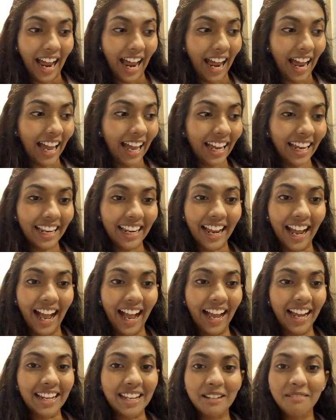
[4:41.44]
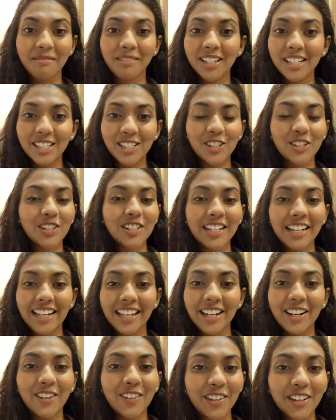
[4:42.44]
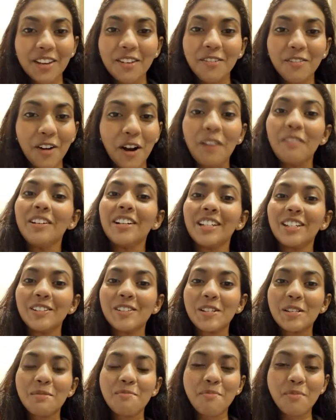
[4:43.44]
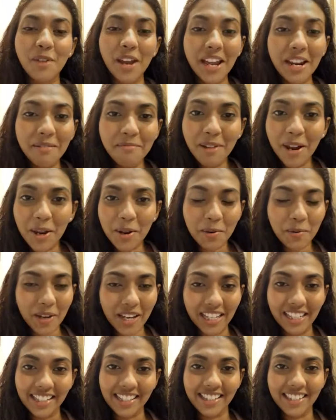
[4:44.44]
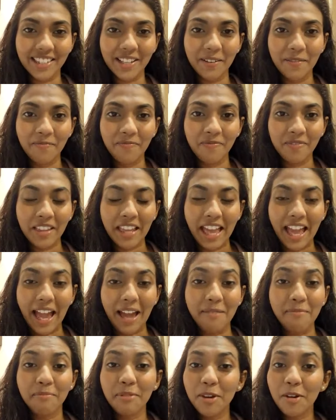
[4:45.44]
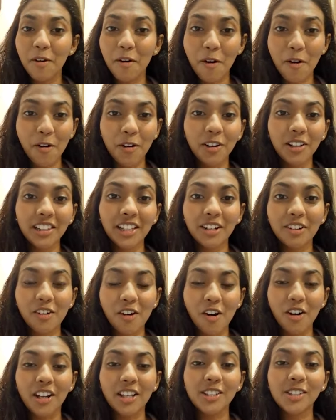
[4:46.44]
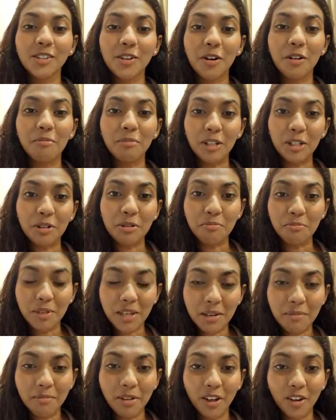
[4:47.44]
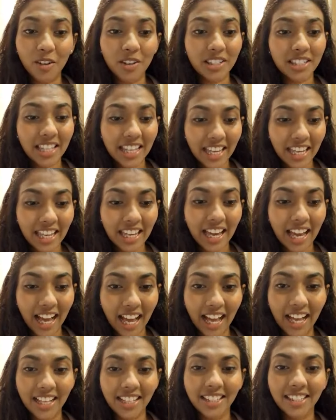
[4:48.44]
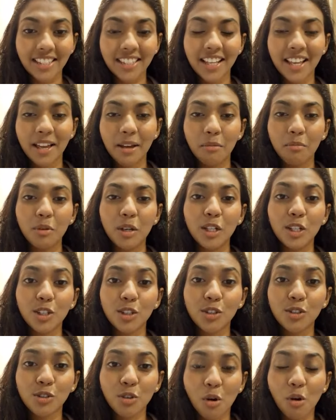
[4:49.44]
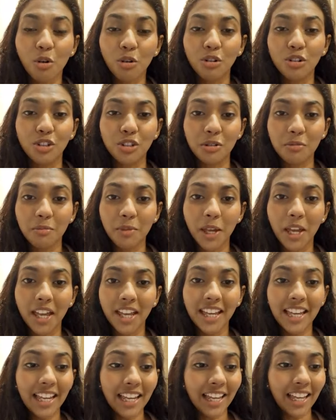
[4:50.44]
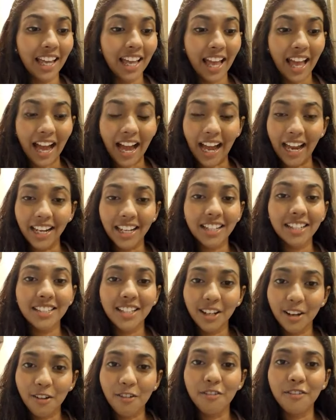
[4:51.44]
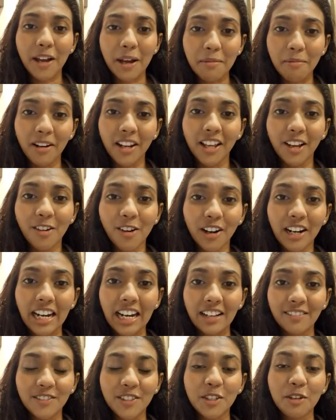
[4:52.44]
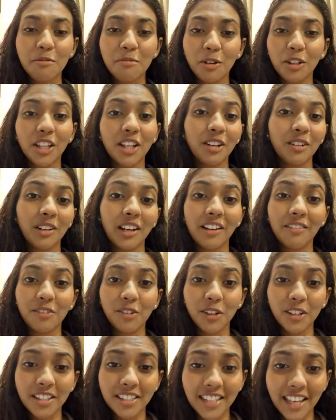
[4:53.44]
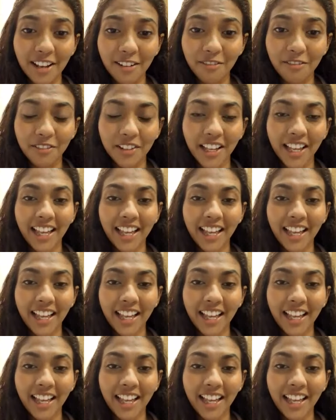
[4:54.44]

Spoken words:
I am literally looking forward to spread my wings and be all that God has called me to be, because He has been so good to me. I can tell you, family, God loves you more than you love yourself.